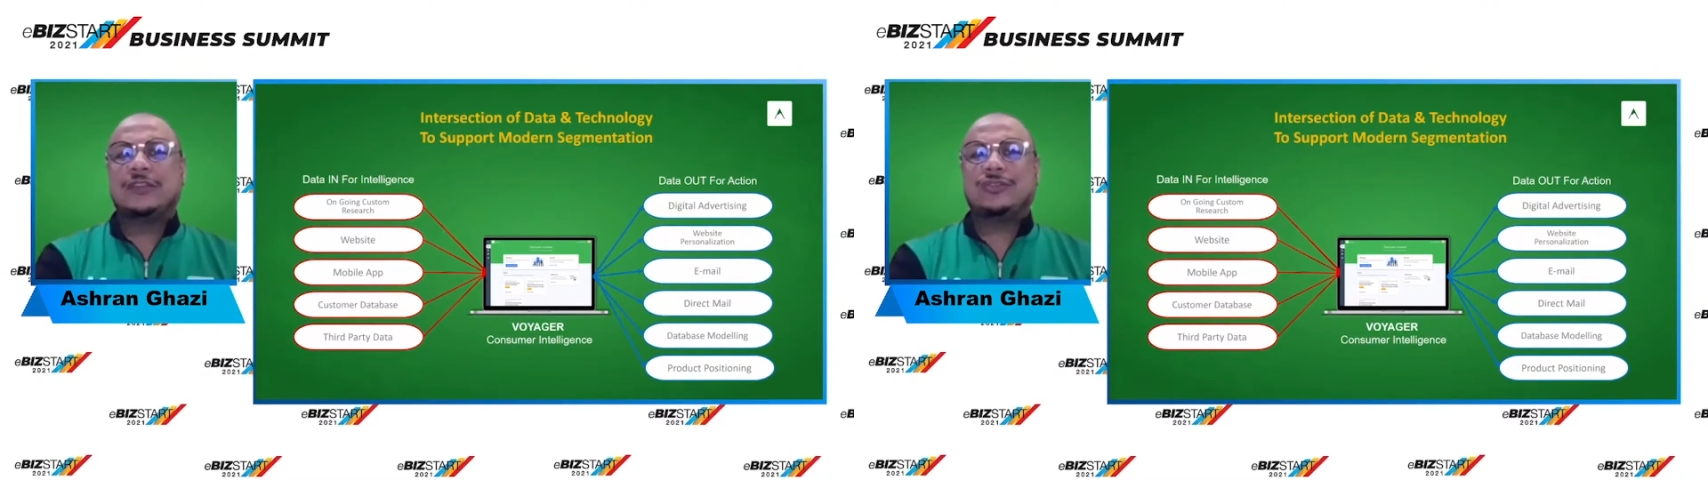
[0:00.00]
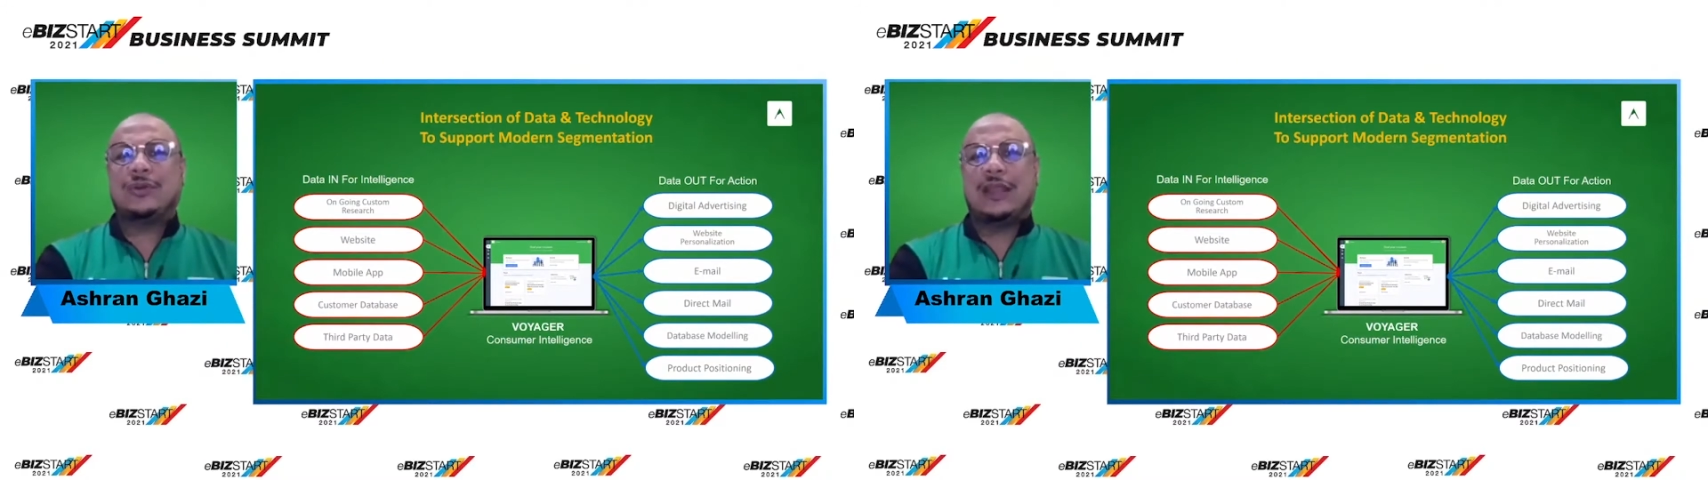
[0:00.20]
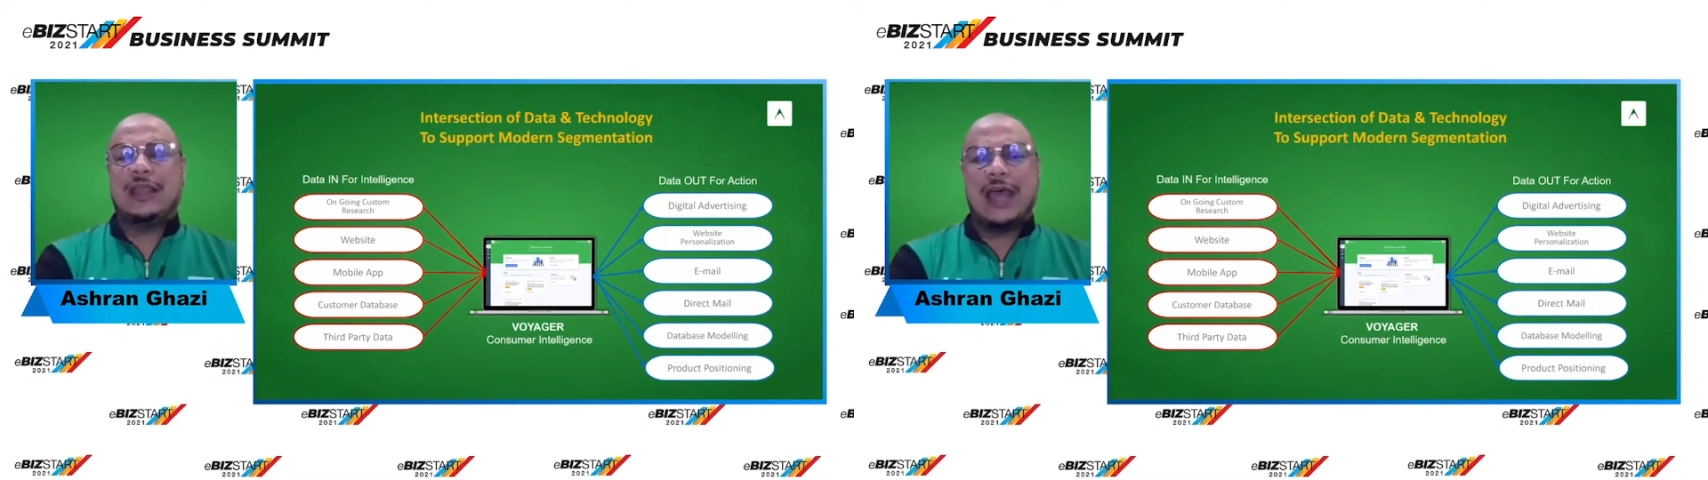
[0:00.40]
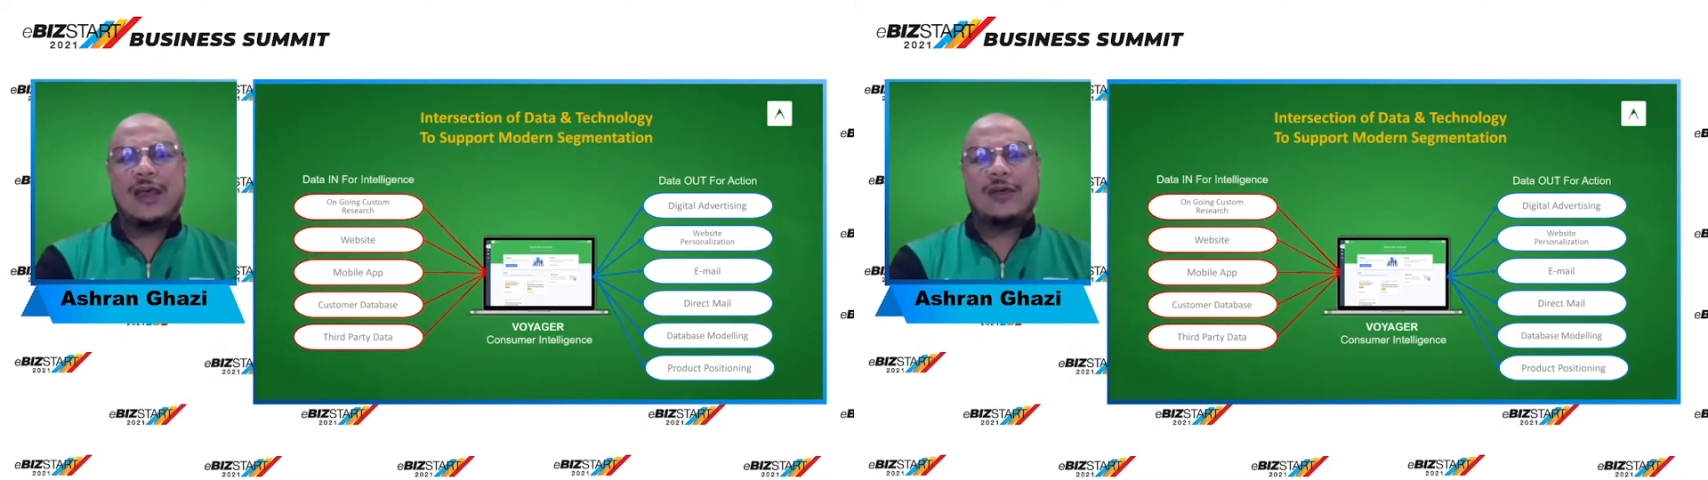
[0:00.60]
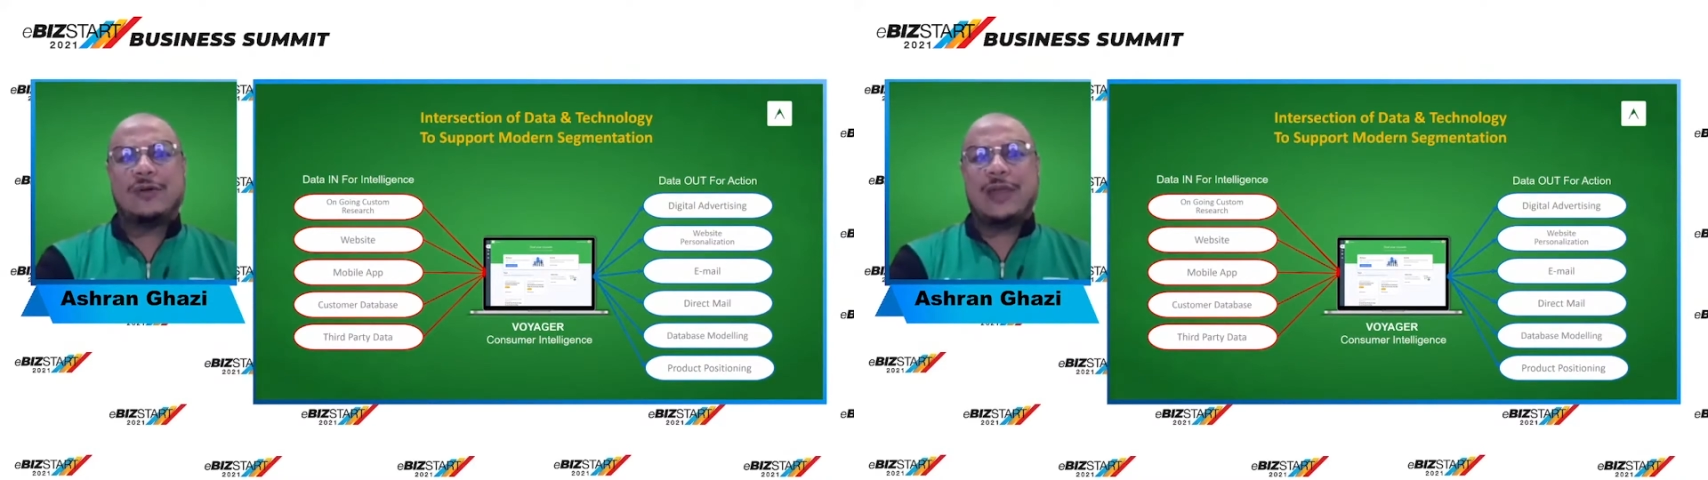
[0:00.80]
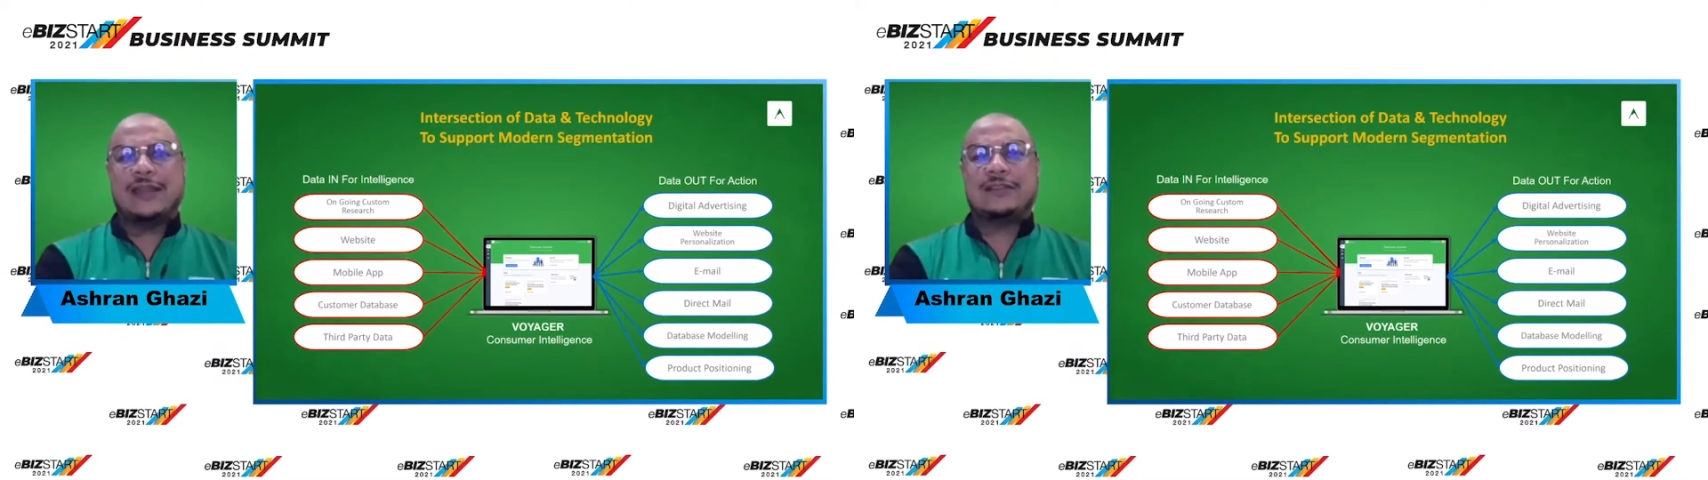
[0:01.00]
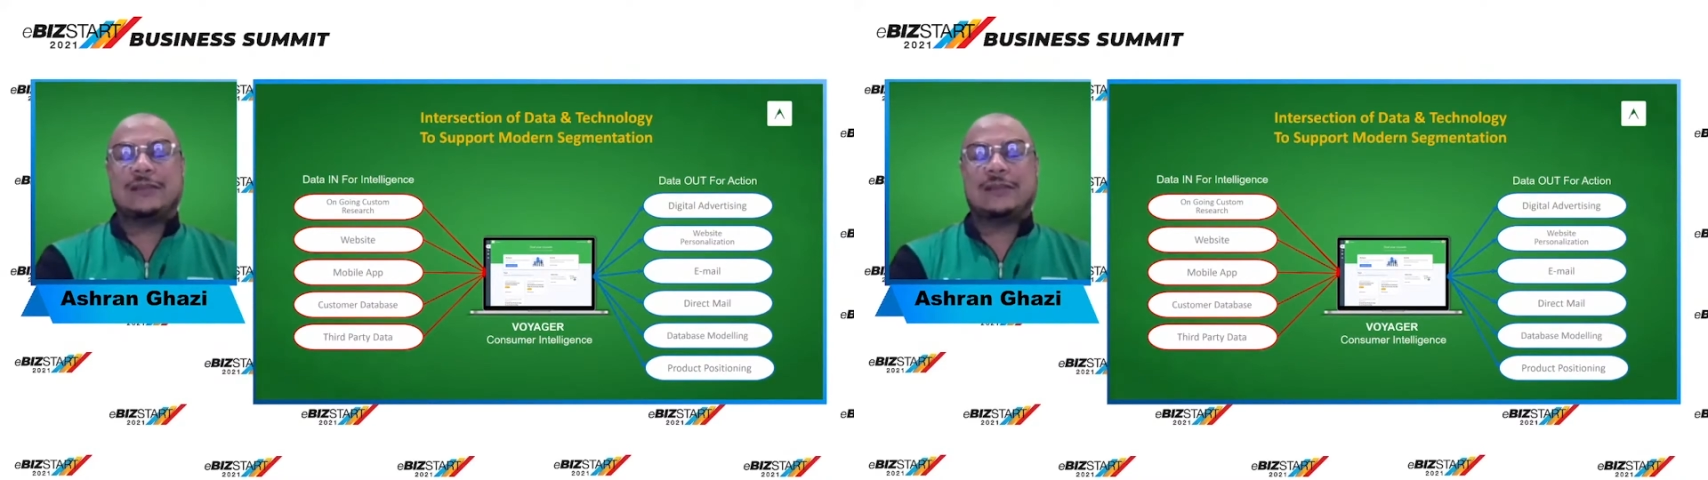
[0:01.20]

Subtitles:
to allow and